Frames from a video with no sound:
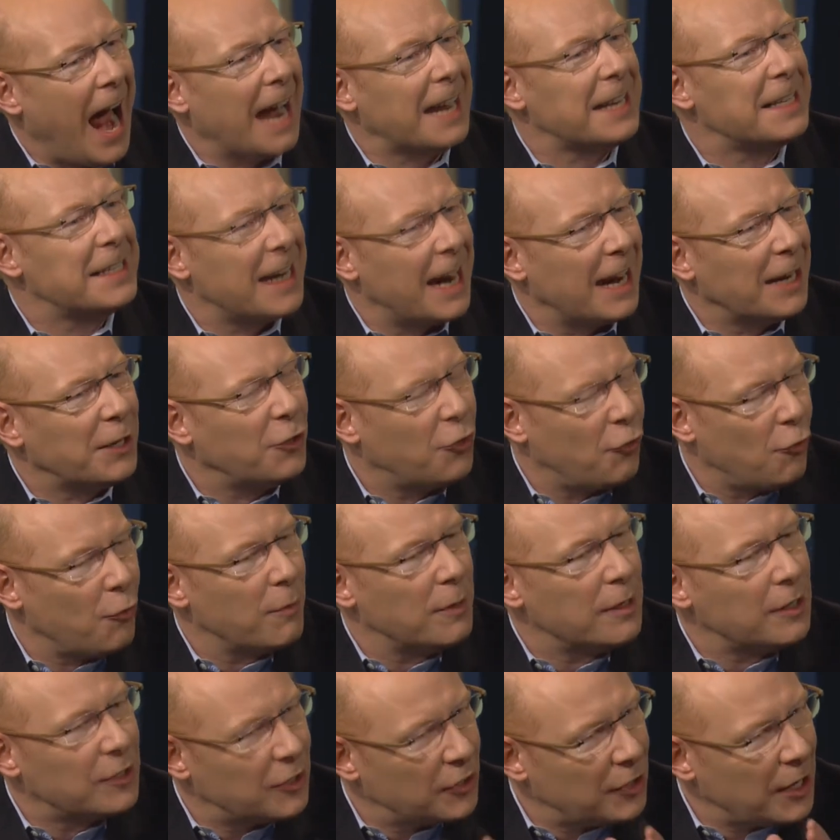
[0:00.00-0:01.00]

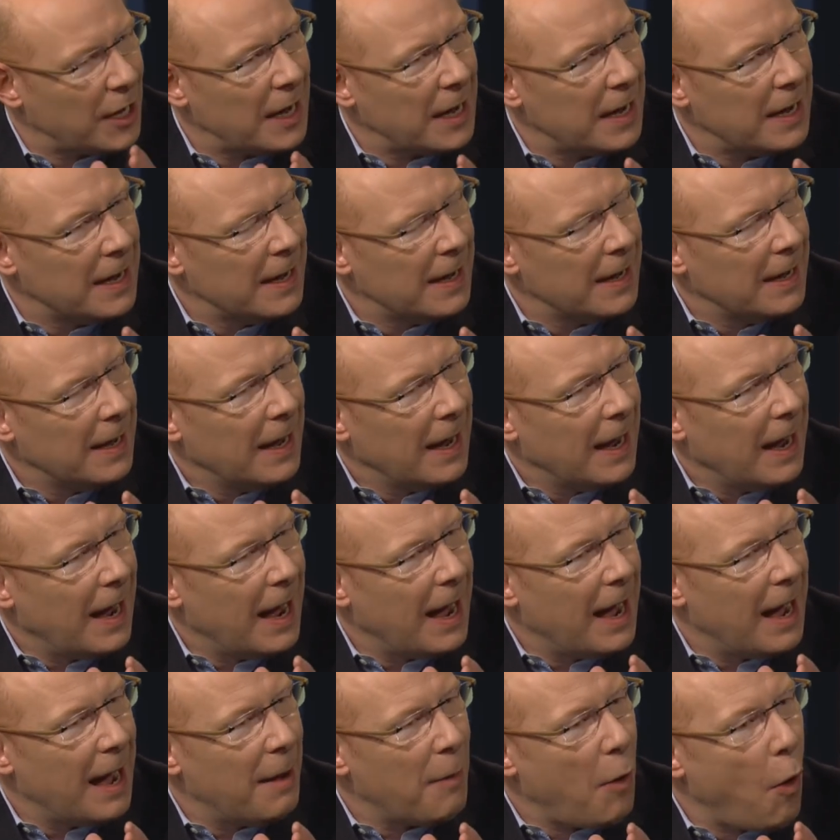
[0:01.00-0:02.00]
anti-truancy
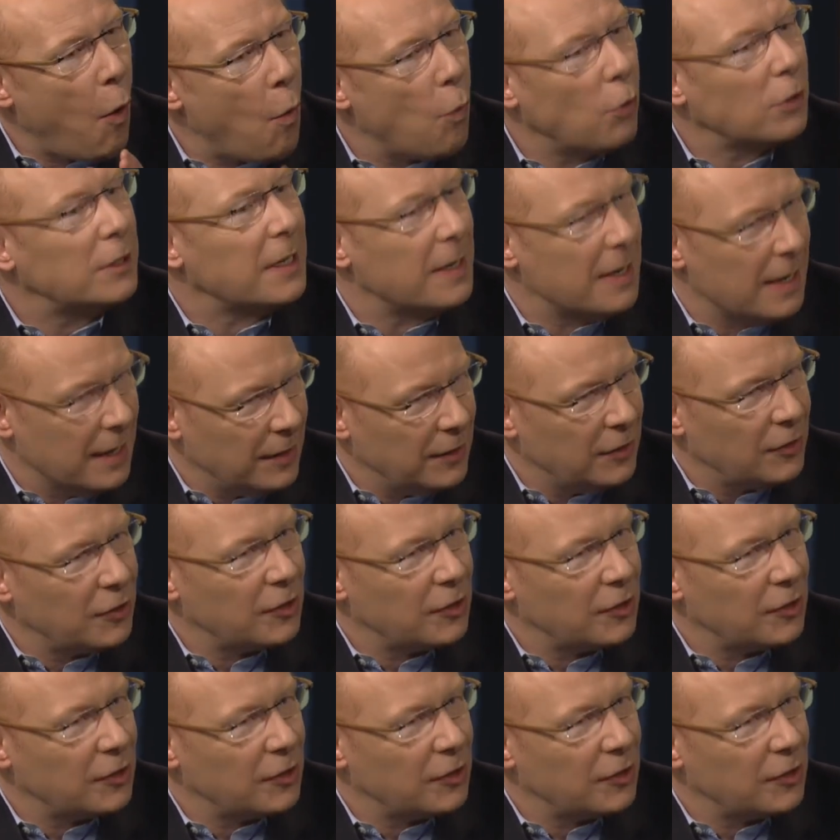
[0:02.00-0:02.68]
uh, ordinance,